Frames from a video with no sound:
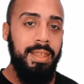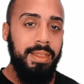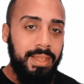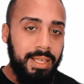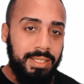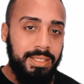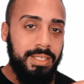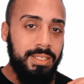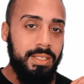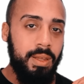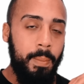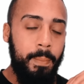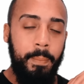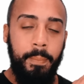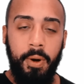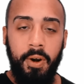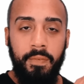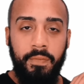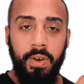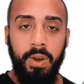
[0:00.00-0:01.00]
this is a
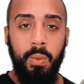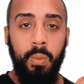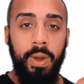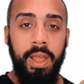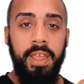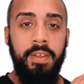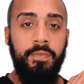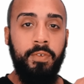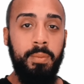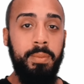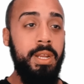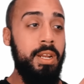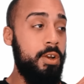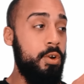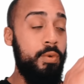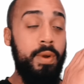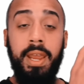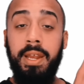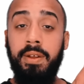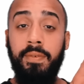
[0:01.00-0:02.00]
perfect way for me to
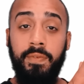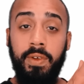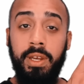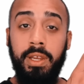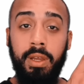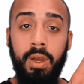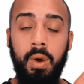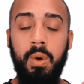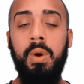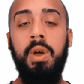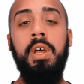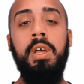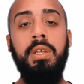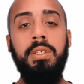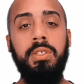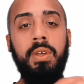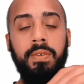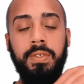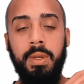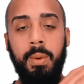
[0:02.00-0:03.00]
create a video.
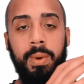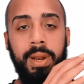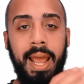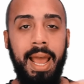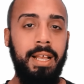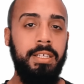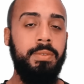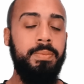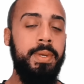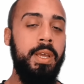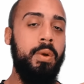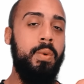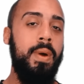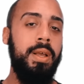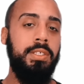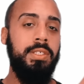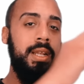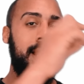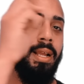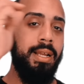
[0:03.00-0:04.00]
So if someone asked me a
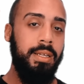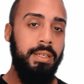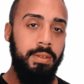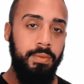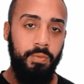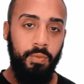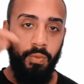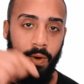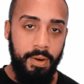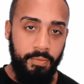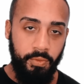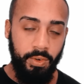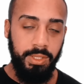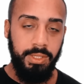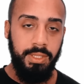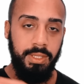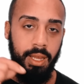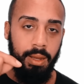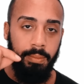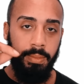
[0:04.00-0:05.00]
question, I can
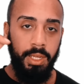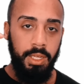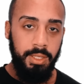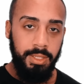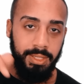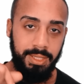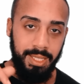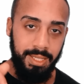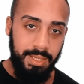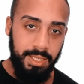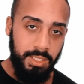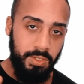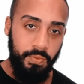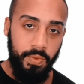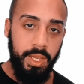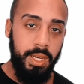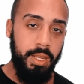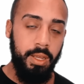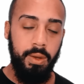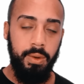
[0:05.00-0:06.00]
reference them to this
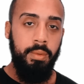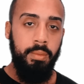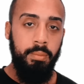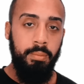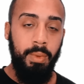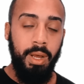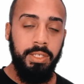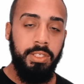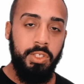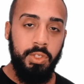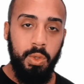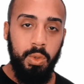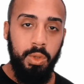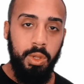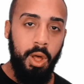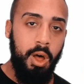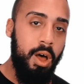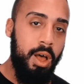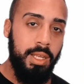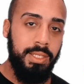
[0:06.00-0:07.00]
video. Muscle
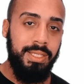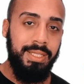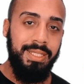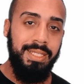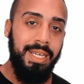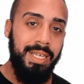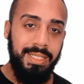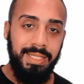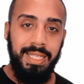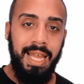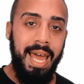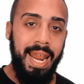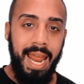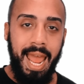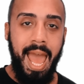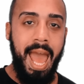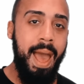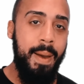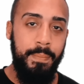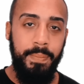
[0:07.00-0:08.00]
loss does not
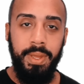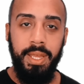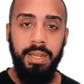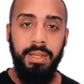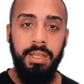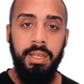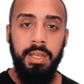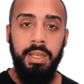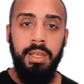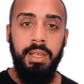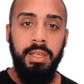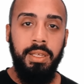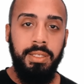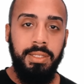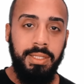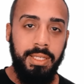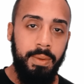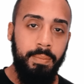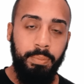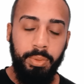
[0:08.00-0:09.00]
happen
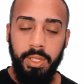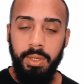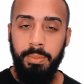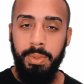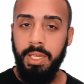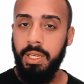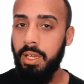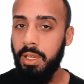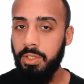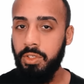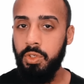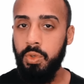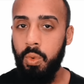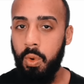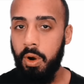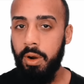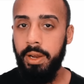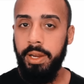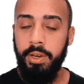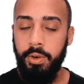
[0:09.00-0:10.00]
simply because
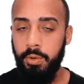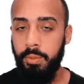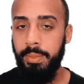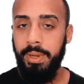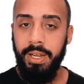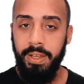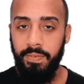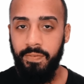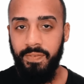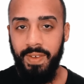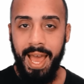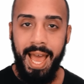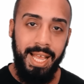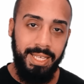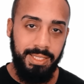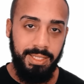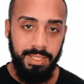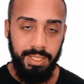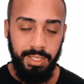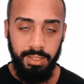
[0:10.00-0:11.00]
you are intermittent
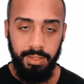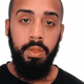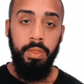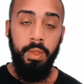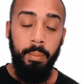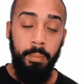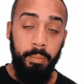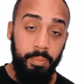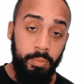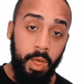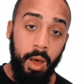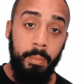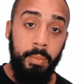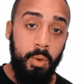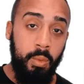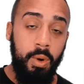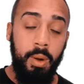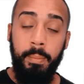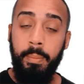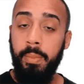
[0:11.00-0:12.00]
fasting. The
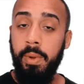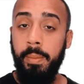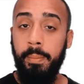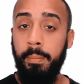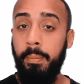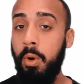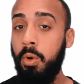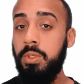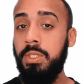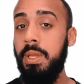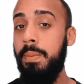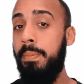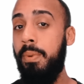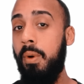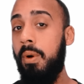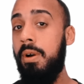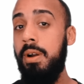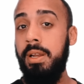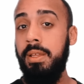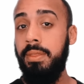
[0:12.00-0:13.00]
number one and most
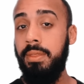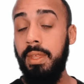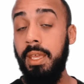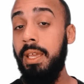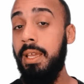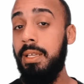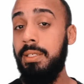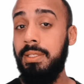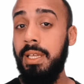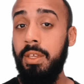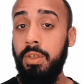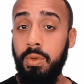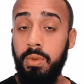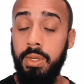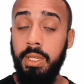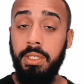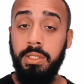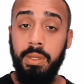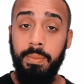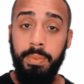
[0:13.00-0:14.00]
important thing is that you
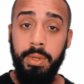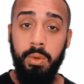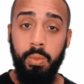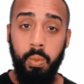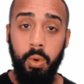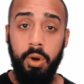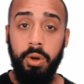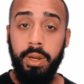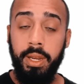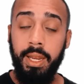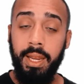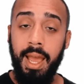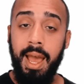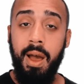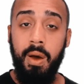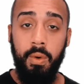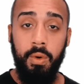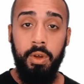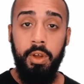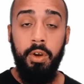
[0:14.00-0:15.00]
need to be working
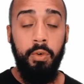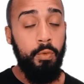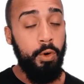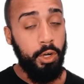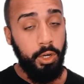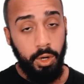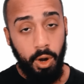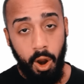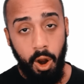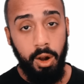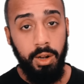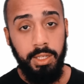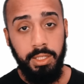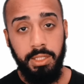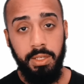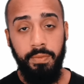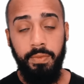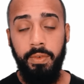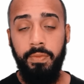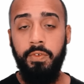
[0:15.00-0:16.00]
out,
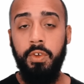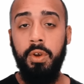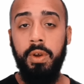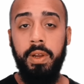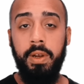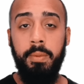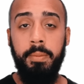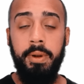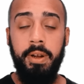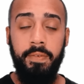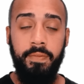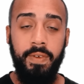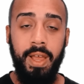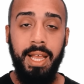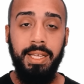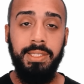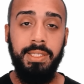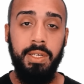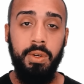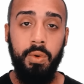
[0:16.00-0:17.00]
regardless of if you're intermittent
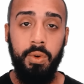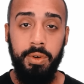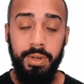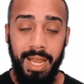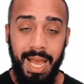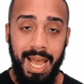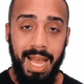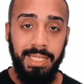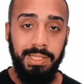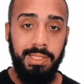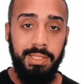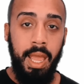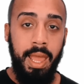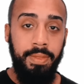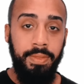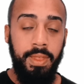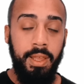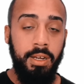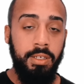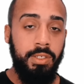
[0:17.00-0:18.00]
fasting or not.
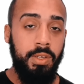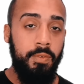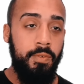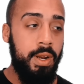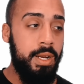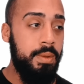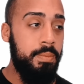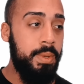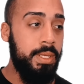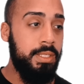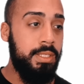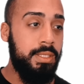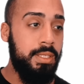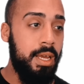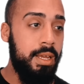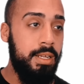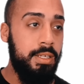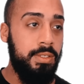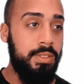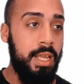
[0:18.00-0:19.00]
And there's already been
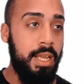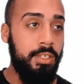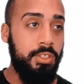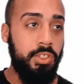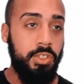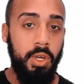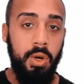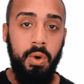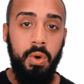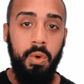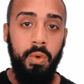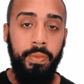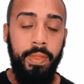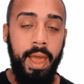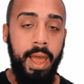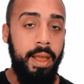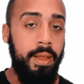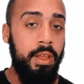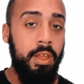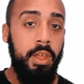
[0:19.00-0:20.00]
studies that show
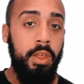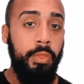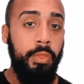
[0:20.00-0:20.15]
that